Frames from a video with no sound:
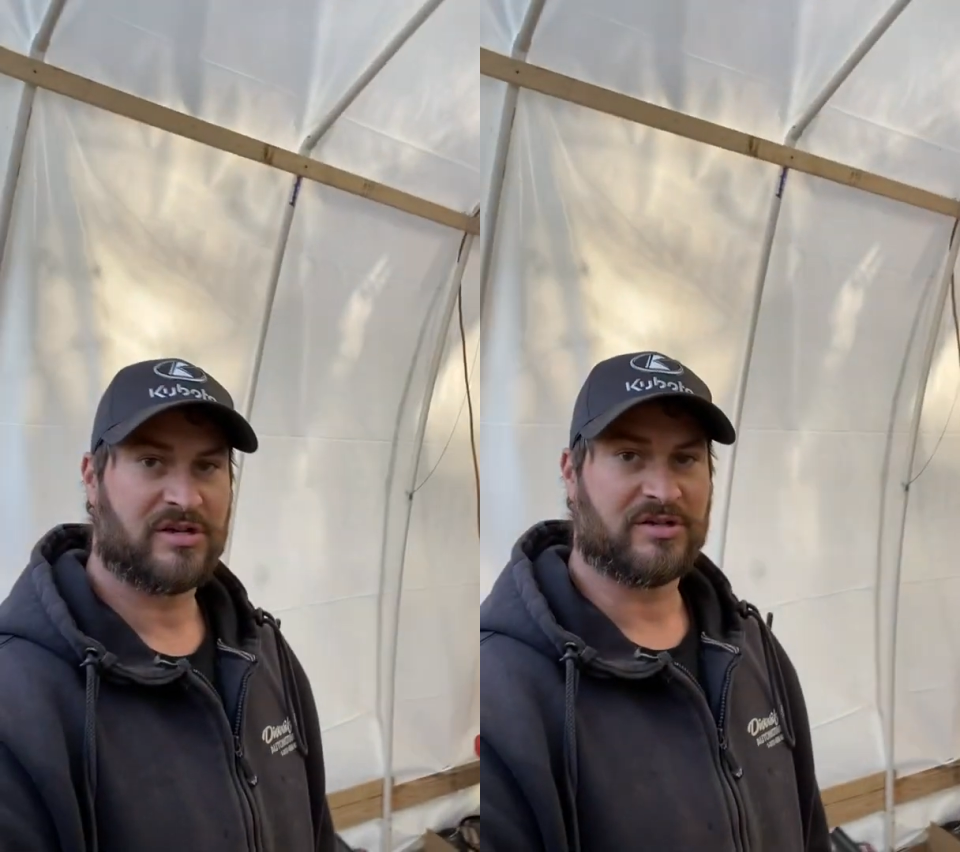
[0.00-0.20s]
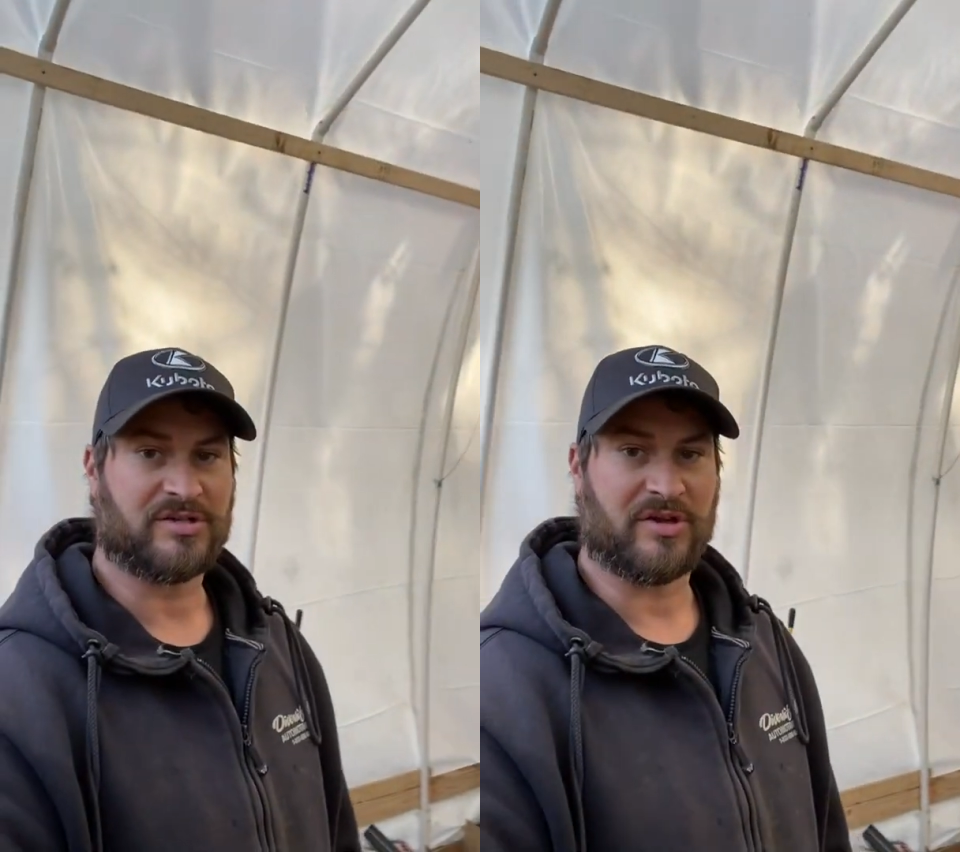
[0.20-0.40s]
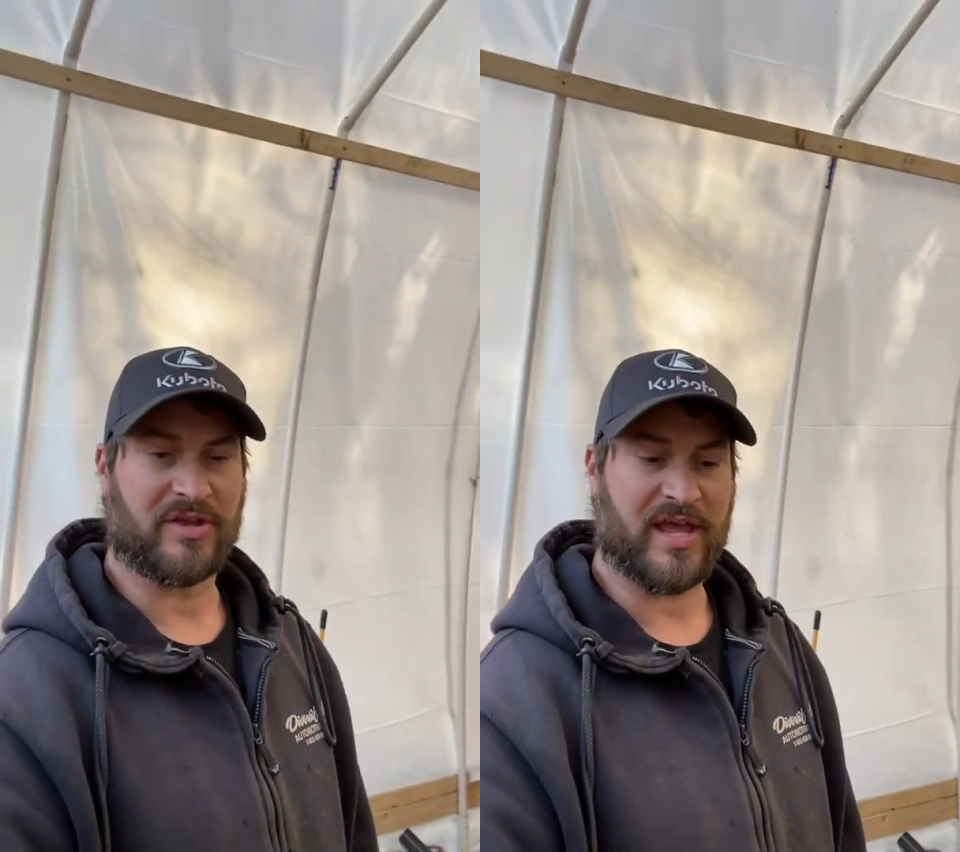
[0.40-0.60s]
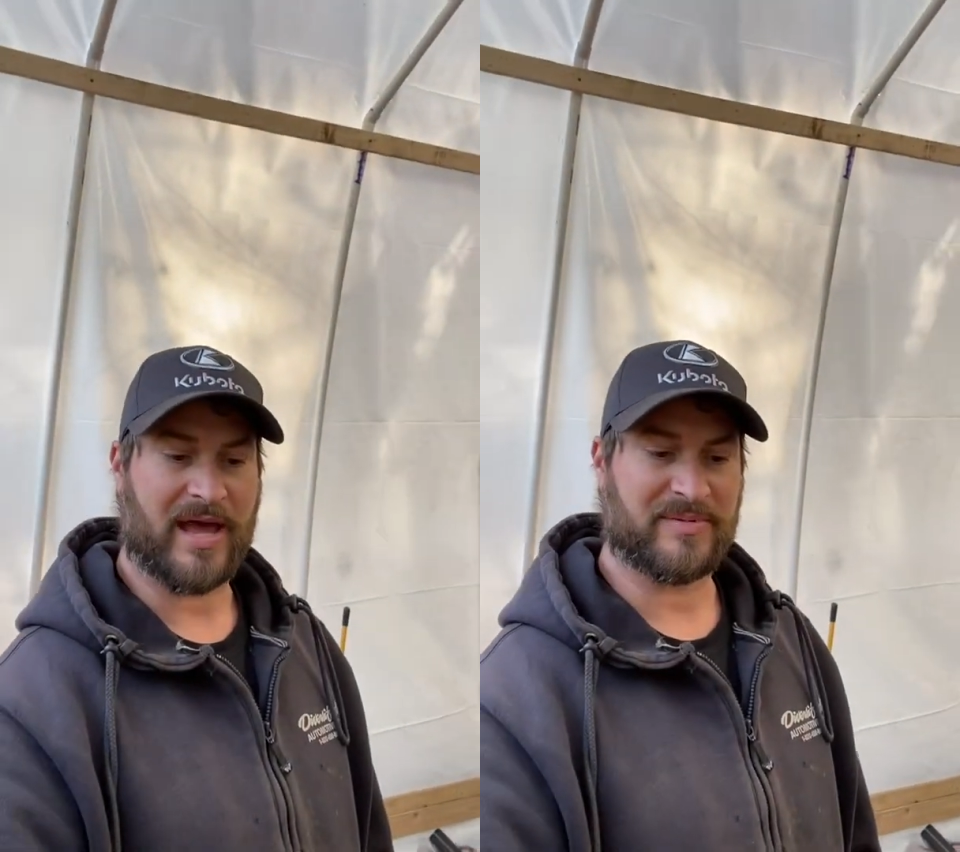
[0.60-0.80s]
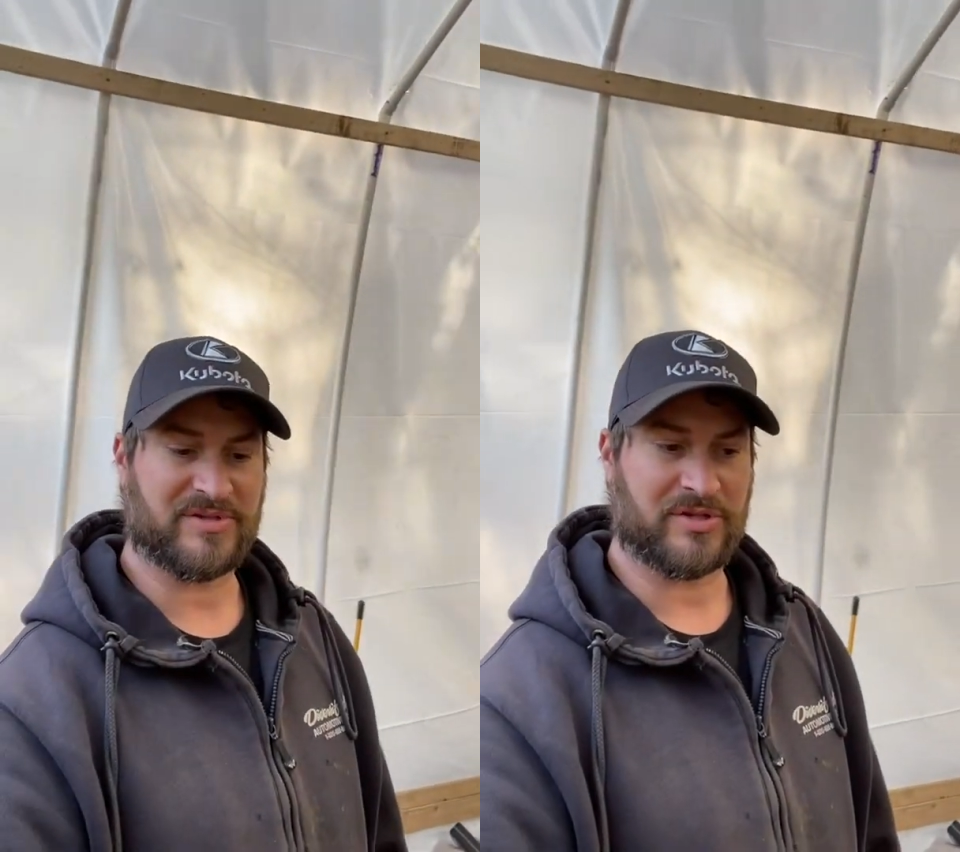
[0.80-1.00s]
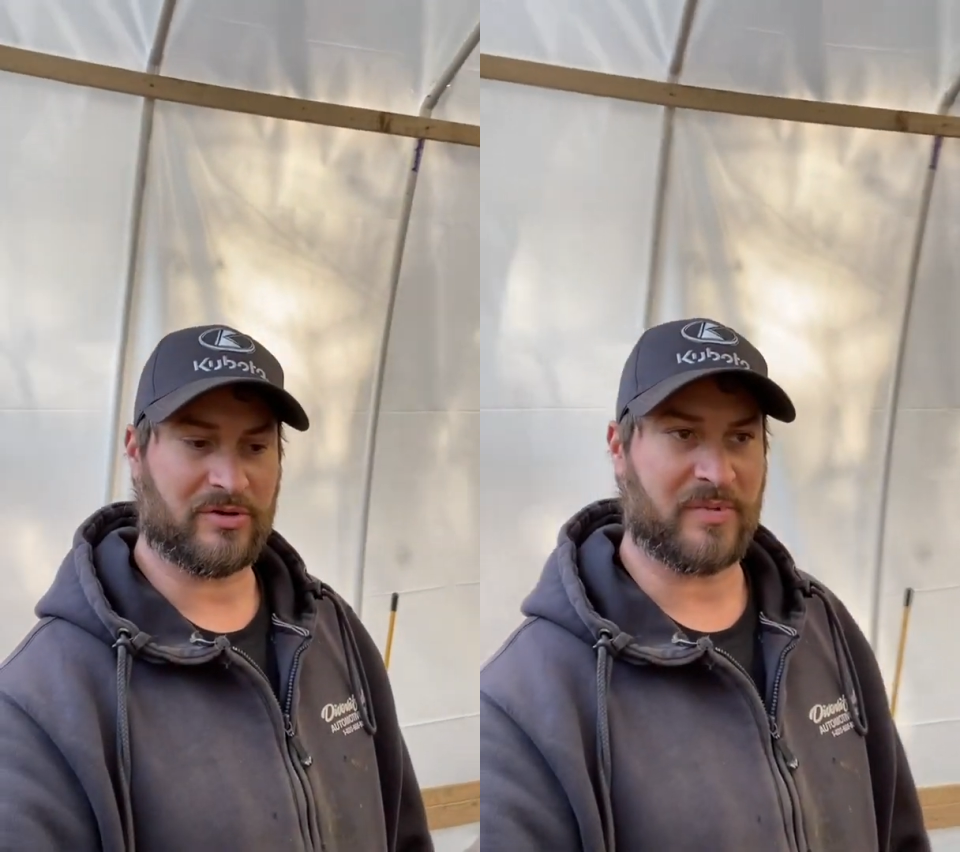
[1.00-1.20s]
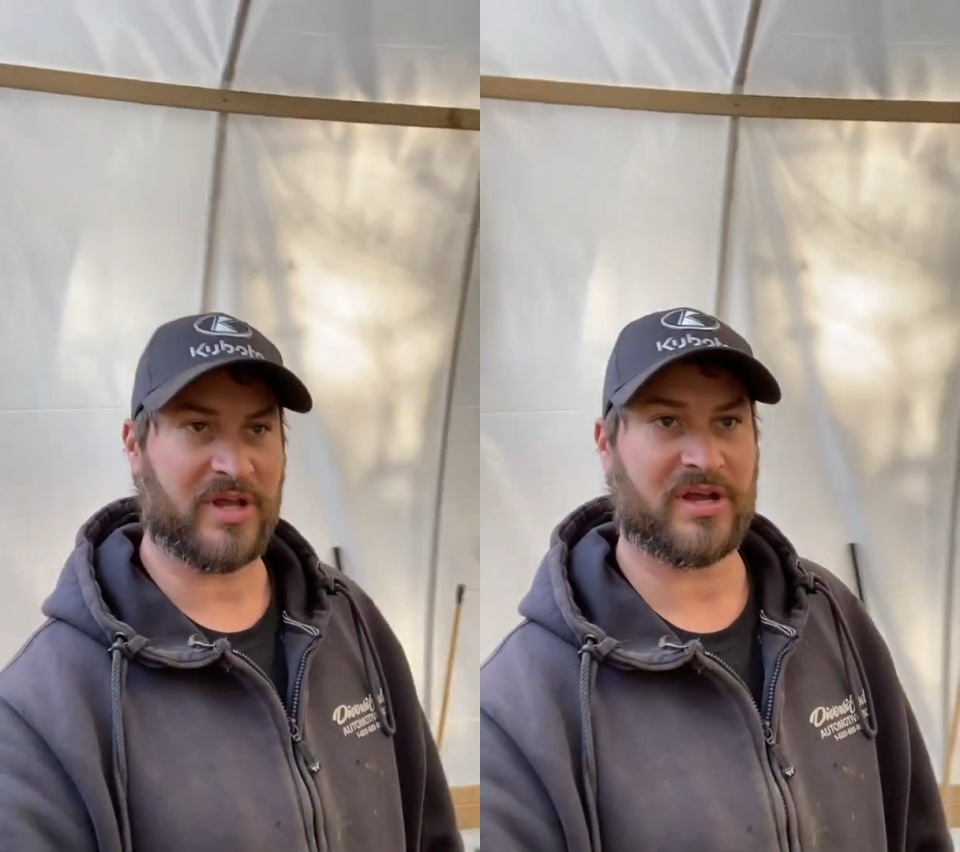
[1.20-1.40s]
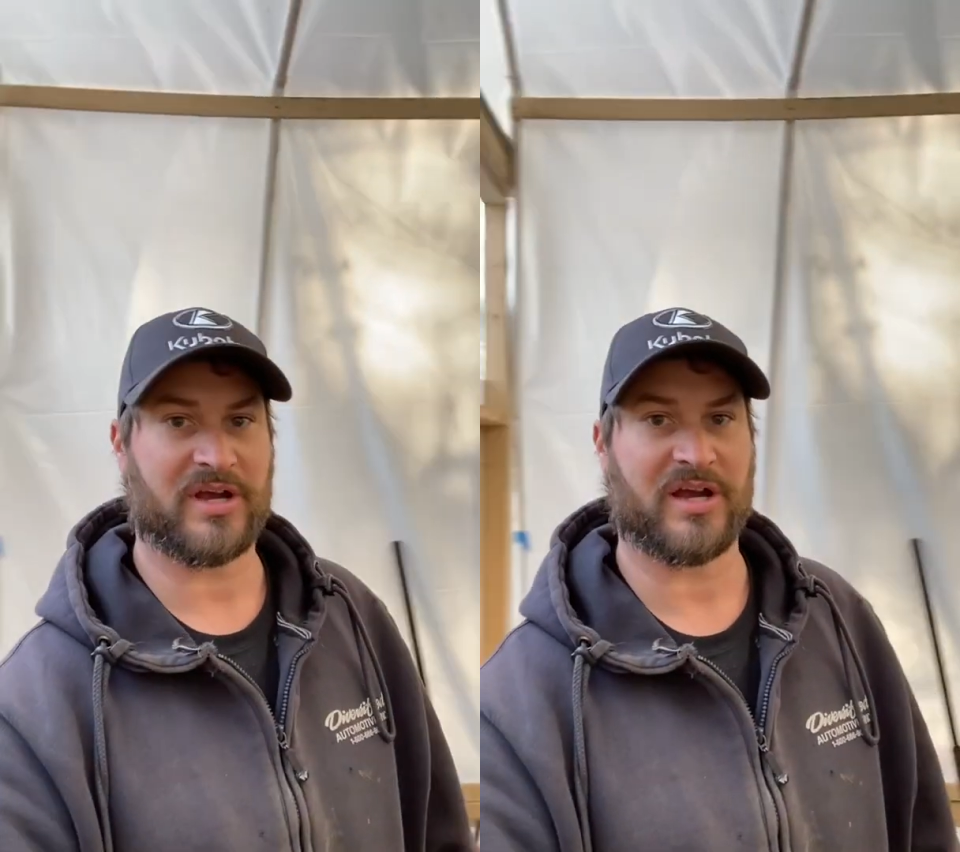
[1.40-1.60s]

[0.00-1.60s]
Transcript: So the cab is new to me.